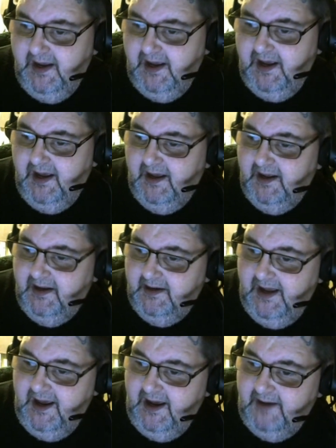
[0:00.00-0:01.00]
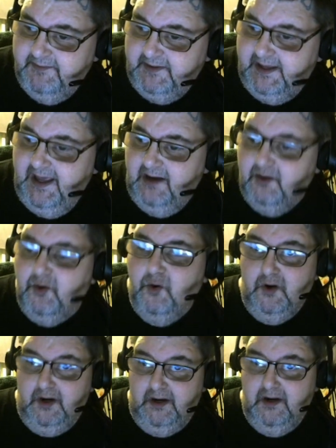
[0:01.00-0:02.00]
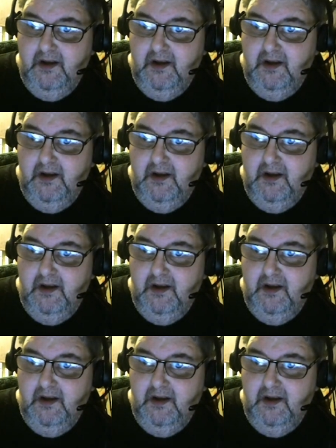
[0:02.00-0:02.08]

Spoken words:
And half a can of corn.